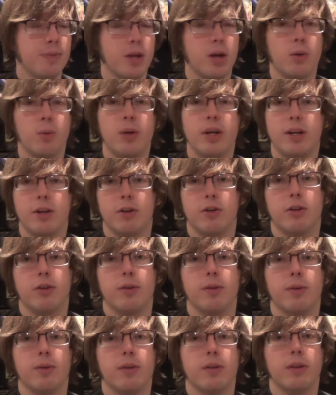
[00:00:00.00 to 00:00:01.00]
a week or
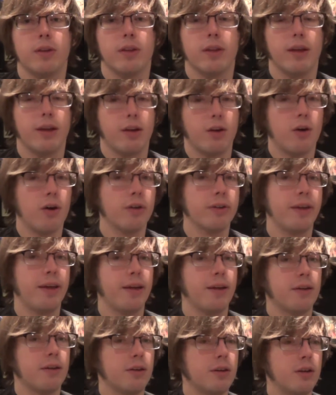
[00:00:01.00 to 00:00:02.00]
two. Like, all
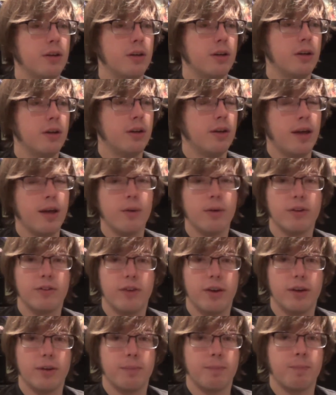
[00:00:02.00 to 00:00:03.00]
day. And it was
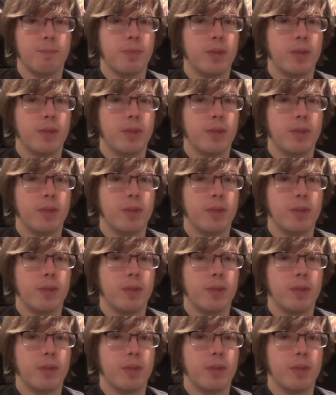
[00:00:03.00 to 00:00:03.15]
fun.